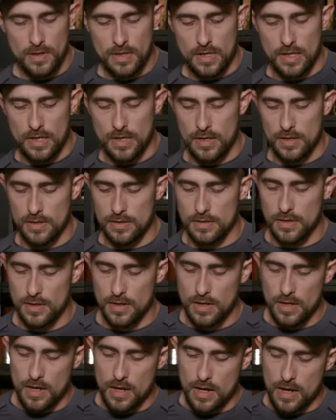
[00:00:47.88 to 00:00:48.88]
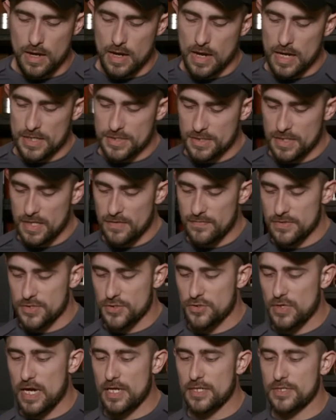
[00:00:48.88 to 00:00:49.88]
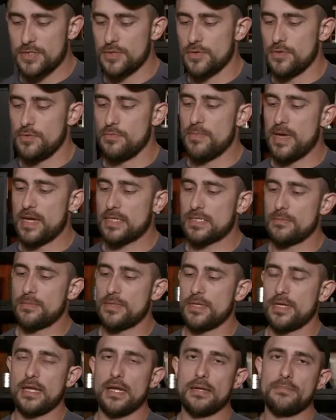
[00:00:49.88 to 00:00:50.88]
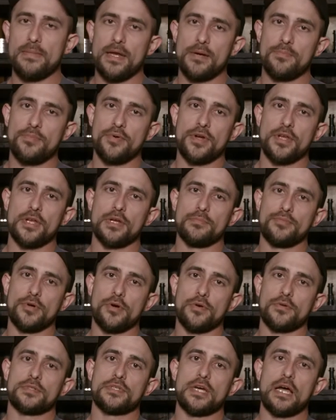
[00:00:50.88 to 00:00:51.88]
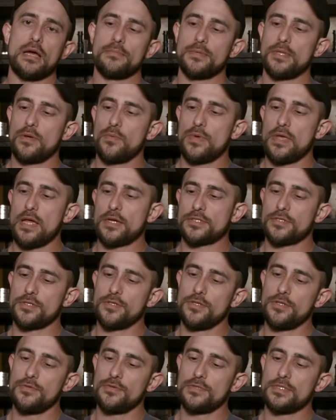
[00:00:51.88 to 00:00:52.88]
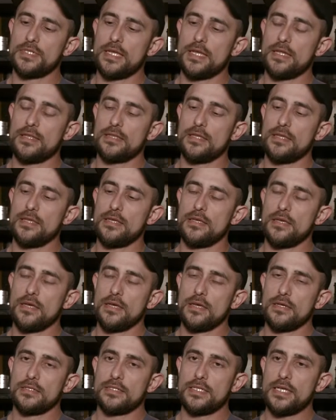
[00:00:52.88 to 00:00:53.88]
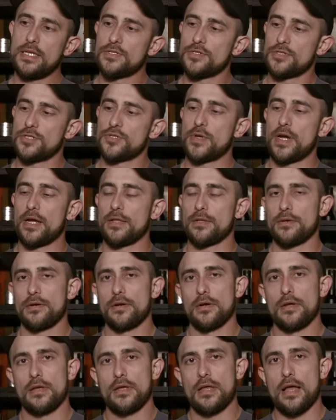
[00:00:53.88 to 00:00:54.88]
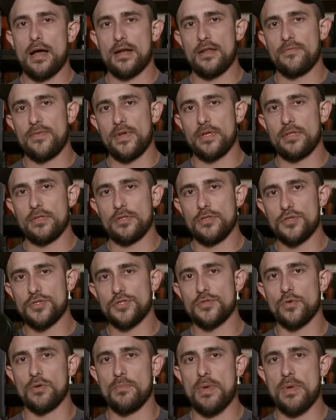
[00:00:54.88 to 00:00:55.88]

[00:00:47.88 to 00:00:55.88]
And I actually even tried to make something, I made a pretty good prototype that we actually used in the teaser trailer out of a luchador